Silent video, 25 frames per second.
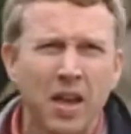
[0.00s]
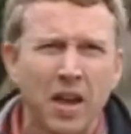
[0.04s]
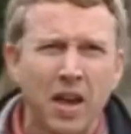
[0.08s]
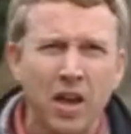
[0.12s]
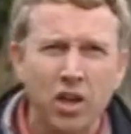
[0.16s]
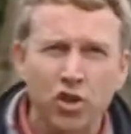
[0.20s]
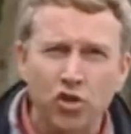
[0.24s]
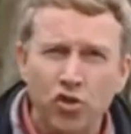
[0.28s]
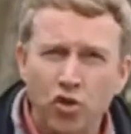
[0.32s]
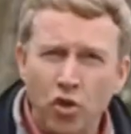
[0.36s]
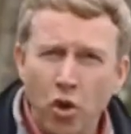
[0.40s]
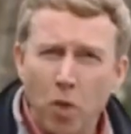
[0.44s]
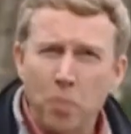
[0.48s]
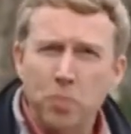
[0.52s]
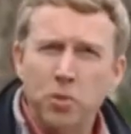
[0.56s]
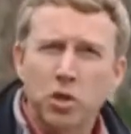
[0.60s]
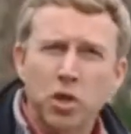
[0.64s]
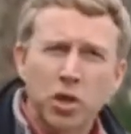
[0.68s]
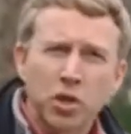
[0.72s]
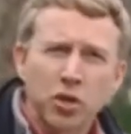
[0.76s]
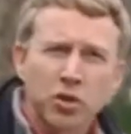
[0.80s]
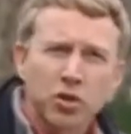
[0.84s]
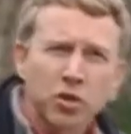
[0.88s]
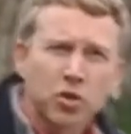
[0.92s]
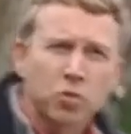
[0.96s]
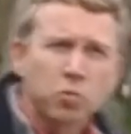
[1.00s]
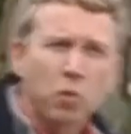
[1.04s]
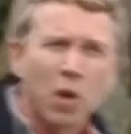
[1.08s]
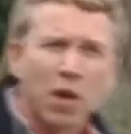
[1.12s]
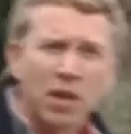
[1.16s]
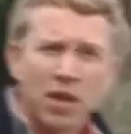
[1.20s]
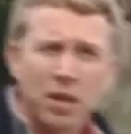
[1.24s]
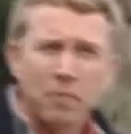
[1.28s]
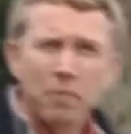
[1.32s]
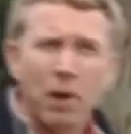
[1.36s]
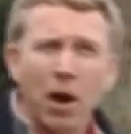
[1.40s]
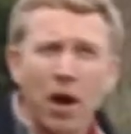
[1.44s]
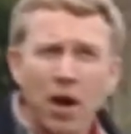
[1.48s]
As for options,
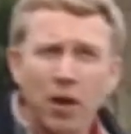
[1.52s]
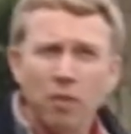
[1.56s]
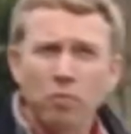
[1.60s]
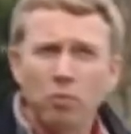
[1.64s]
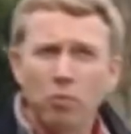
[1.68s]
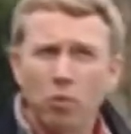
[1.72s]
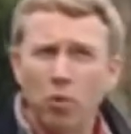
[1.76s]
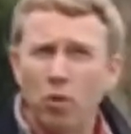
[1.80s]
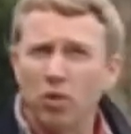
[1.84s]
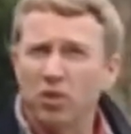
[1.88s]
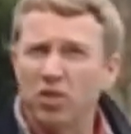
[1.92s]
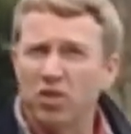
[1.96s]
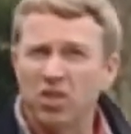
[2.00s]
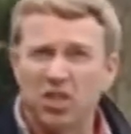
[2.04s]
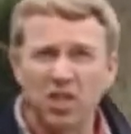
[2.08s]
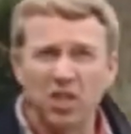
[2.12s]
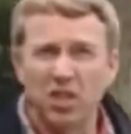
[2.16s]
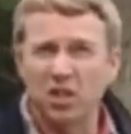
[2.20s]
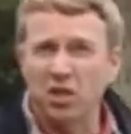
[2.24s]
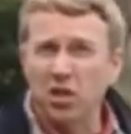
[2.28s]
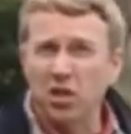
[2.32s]
well, you might want a